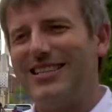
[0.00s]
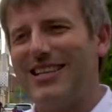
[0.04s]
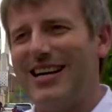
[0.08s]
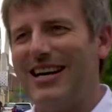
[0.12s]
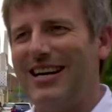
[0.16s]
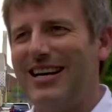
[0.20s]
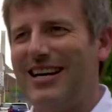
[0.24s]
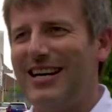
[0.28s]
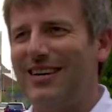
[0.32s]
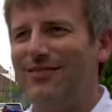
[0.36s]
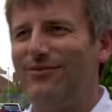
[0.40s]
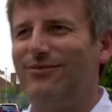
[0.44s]
to
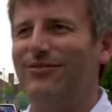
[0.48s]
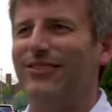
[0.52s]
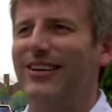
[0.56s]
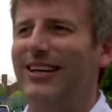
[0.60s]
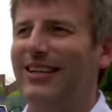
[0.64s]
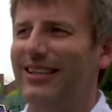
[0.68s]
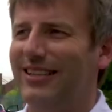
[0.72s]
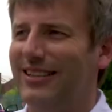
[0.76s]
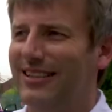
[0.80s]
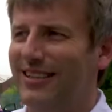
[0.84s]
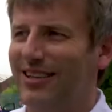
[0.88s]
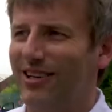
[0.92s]
have
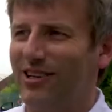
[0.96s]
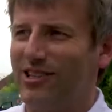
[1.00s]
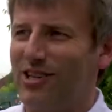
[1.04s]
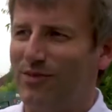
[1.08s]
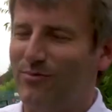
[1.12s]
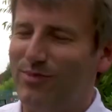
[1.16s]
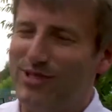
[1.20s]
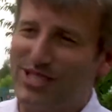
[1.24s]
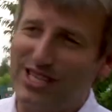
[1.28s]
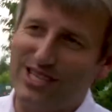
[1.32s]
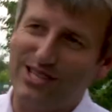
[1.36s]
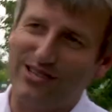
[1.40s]
a
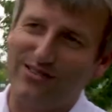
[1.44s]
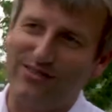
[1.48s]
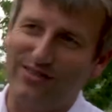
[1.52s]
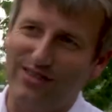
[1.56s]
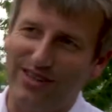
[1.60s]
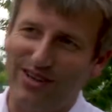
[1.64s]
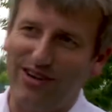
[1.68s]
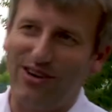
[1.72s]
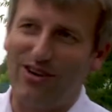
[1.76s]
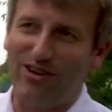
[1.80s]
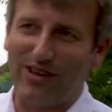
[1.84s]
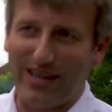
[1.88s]
competition
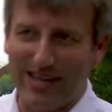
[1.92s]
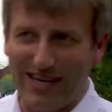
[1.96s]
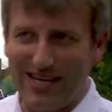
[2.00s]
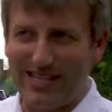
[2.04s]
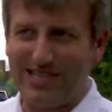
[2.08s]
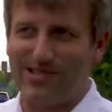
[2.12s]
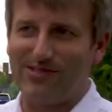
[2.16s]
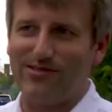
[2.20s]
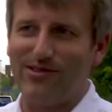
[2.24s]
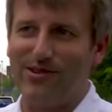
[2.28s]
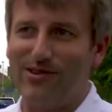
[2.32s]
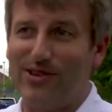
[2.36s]

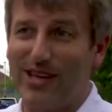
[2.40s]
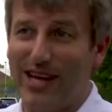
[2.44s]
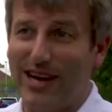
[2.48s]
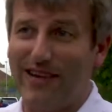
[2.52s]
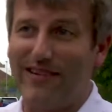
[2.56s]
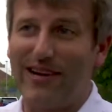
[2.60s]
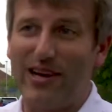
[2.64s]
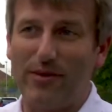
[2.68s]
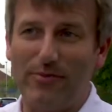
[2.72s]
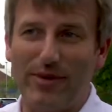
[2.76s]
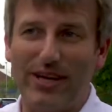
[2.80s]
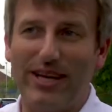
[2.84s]
organised through the
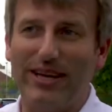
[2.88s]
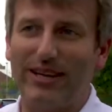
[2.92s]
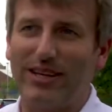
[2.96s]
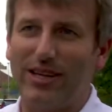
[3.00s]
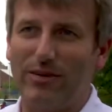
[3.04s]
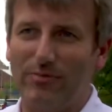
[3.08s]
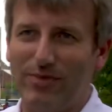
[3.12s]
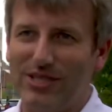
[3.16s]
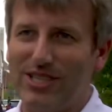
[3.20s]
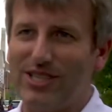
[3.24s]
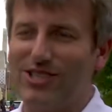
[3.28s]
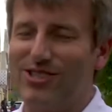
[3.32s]
RIBA
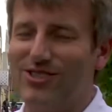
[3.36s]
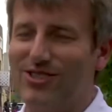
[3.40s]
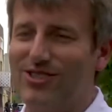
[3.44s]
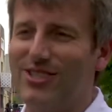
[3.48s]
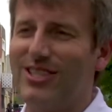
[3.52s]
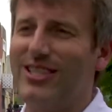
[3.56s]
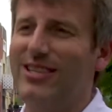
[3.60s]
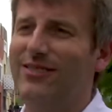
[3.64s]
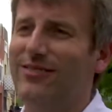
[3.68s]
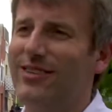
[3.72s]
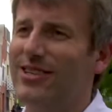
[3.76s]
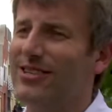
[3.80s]
competition
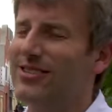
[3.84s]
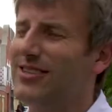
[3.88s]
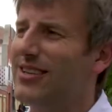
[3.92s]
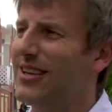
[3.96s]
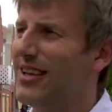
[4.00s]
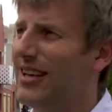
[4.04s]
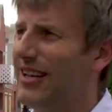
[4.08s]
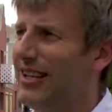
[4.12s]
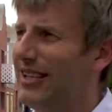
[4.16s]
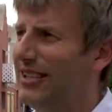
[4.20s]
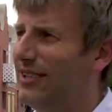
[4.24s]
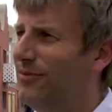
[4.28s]
service,
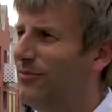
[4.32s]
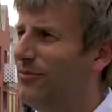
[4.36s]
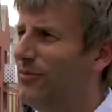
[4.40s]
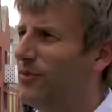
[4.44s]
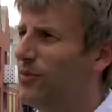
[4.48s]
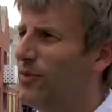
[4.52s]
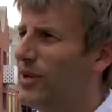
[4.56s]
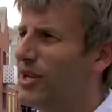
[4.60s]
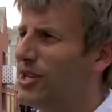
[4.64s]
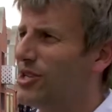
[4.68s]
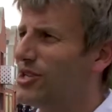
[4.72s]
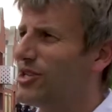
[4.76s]

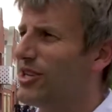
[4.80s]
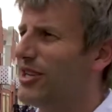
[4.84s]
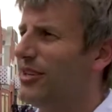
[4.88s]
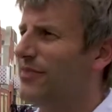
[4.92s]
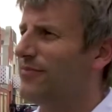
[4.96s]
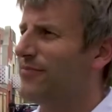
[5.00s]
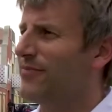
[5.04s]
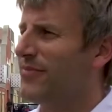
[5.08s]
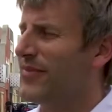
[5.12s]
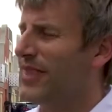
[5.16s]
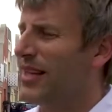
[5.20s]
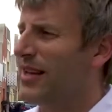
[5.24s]
which
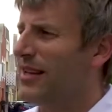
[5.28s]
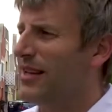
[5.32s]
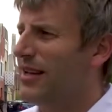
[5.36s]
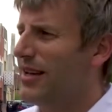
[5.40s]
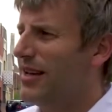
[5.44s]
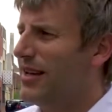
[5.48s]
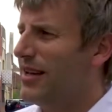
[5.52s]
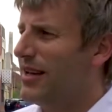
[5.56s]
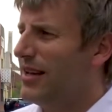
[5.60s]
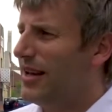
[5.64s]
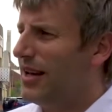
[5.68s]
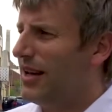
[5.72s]

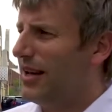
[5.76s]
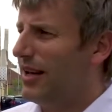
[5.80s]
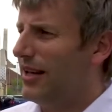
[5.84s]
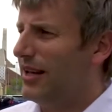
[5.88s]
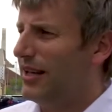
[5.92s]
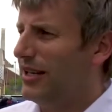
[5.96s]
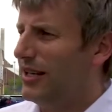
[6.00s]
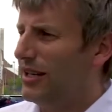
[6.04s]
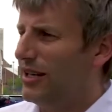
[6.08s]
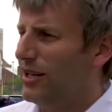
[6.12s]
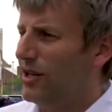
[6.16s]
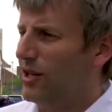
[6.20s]

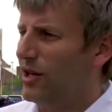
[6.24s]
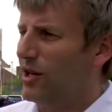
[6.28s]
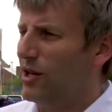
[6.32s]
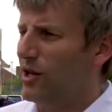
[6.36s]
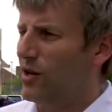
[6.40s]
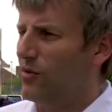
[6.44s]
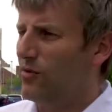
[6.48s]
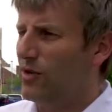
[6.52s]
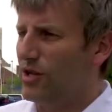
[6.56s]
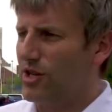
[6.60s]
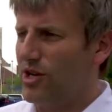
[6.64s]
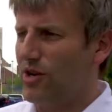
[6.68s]

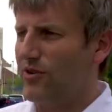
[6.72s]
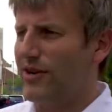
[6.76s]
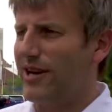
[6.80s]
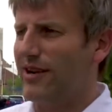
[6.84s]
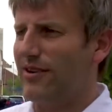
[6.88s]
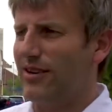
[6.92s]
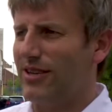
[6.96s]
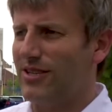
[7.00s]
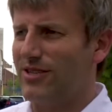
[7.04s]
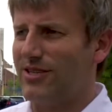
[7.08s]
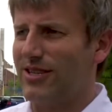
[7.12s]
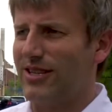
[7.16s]
would go
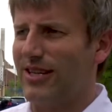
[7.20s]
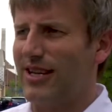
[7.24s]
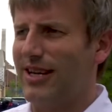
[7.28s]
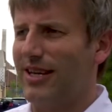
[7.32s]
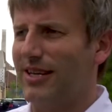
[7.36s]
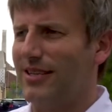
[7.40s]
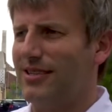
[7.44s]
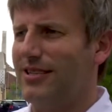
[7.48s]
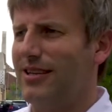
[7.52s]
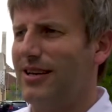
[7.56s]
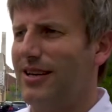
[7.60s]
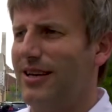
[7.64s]
out and
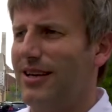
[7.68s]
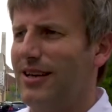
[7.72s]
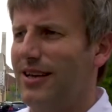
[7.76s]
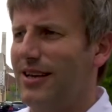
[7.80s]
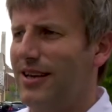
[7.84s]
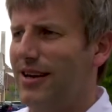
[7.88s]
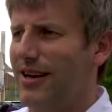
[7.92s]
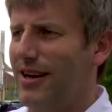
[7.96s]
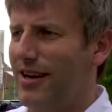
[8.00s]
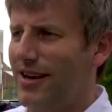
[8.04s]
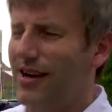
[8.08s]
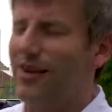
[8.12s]
select
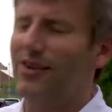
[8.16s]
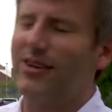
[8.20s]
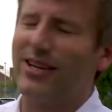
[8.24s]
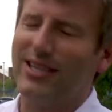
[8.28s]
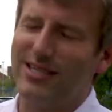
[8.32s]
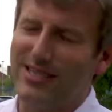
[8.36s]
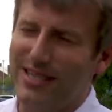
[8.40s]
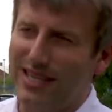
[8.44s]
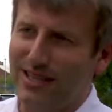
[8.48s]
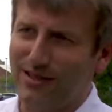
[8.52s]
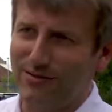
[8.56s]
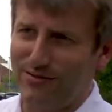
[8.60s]
an
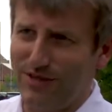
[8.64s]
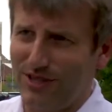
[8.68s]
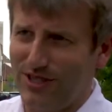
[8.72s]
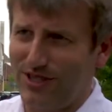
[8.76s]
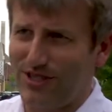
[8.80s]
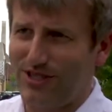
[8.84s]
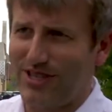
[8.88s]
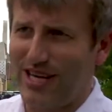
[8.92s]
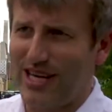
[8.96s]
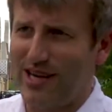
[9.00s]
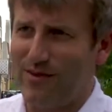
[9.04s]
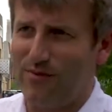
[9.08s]
architect for the
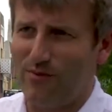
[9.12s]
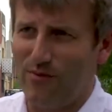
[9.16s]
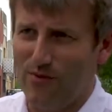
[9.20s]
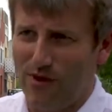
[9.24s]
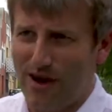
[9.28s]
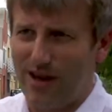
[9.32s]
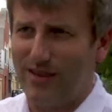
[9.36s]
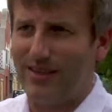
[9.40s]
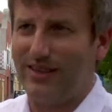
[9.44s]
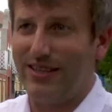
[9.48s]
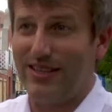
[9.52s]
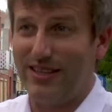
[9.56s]
scheme
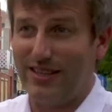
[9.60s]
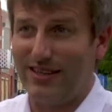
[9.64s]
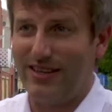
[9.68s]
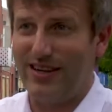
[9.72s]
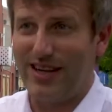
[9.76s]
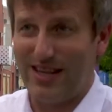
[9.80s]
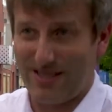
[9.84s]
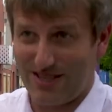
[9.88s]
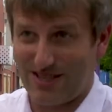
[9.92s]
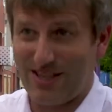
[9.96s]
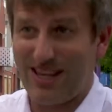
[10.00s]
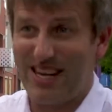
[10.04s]
rather than
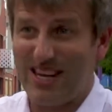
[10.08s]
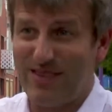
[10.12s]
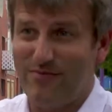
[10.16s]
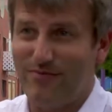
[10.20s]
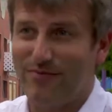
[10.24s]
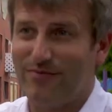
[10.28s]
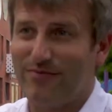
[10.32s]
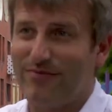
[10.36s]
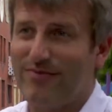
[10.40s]
a scheme.